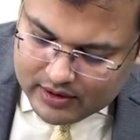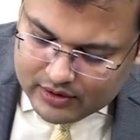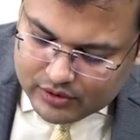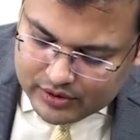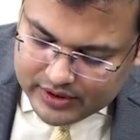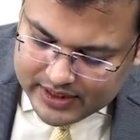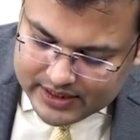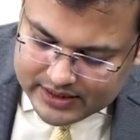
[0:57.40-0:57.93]

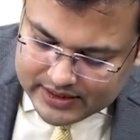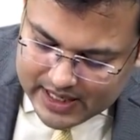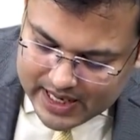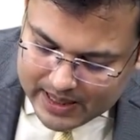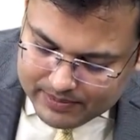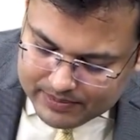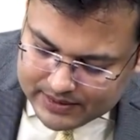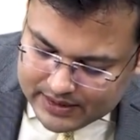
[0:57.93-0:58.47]
So there is
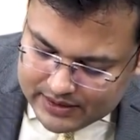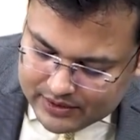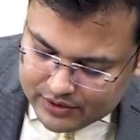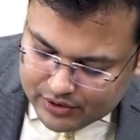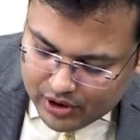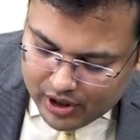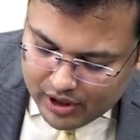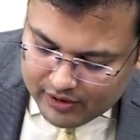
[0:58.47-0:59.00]
absence
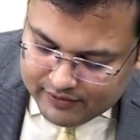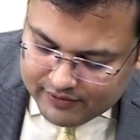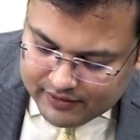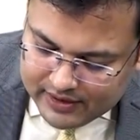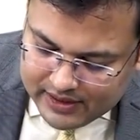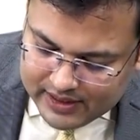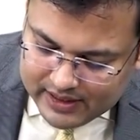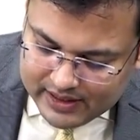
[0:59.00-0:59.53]
of
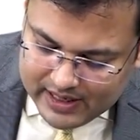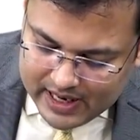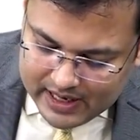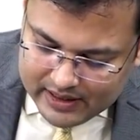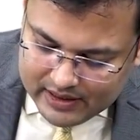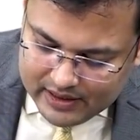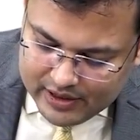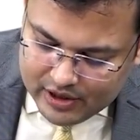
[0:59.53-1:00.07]

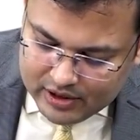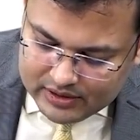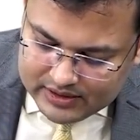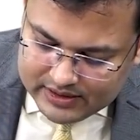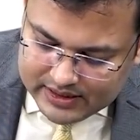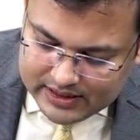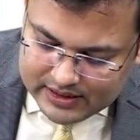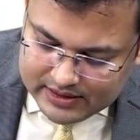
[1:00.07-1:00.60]
ganglion
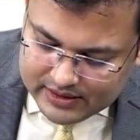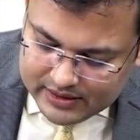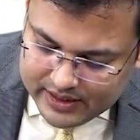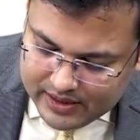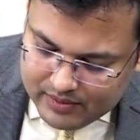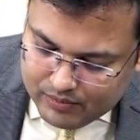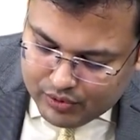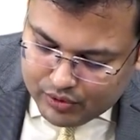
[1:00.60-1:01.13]
cells
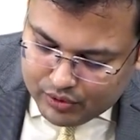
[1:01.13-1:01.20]
in